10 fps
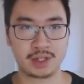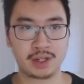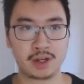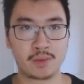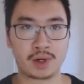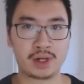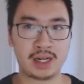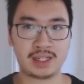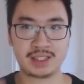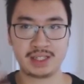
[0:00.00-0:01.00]
What are they
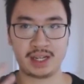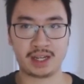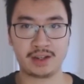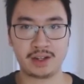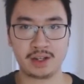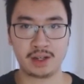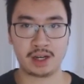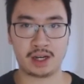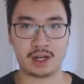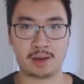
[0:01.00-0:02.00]
seeing?
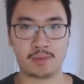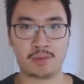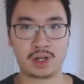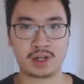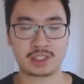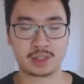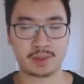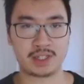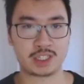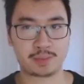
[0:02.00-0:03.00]
What are some of the
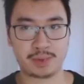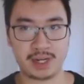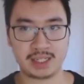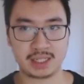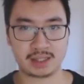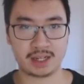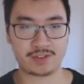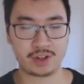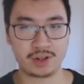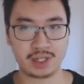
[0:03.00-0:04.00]
displays that they've
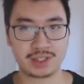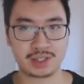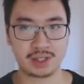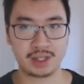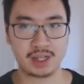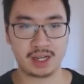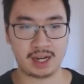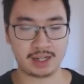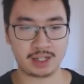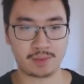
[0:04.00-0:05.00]
noticed?
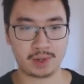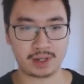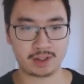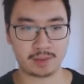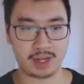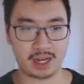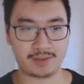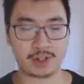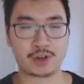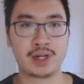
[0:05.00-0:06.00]
And you want them to have a
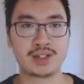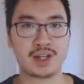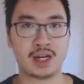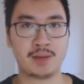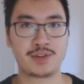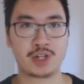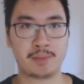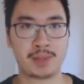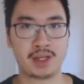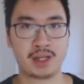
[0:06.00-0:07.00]
great time
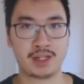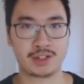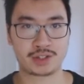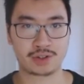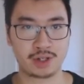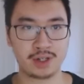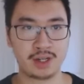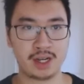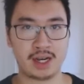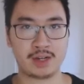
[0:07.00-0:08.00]
shopping in your store,
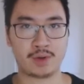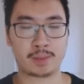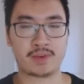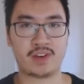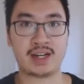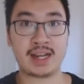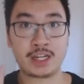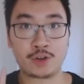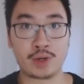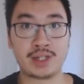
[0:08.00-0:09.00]
and you want to provide a
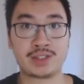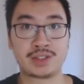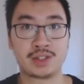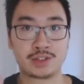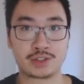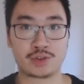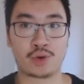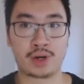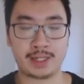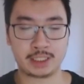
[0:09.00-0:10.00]
great
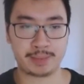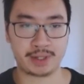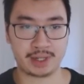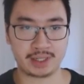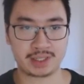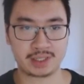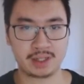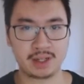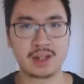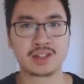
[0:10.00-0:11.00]
store experience.
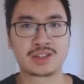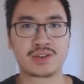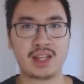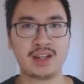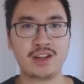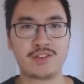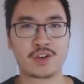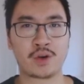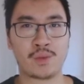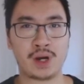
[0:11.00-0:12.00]
So thank you for
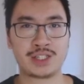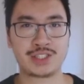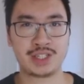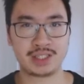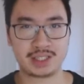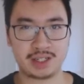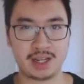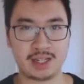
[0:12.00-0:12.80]
watching today's